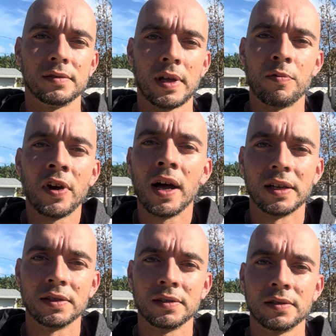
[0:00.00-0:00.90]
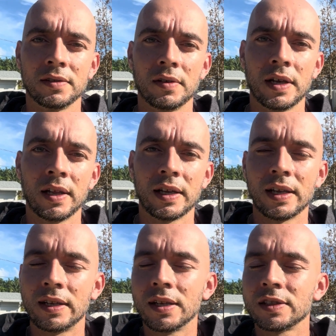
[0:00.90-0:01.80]
I'm fine, right? Like
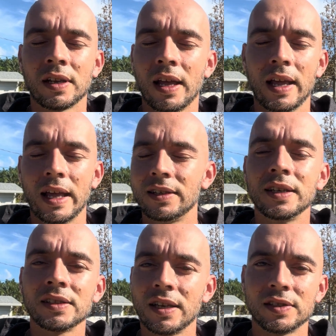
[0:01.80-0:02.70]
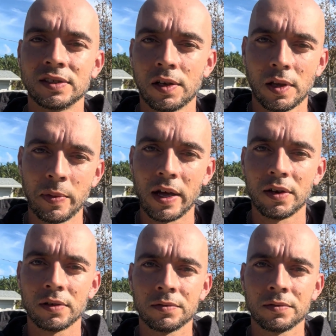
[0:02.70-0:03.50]
it doesn't necessarily matter.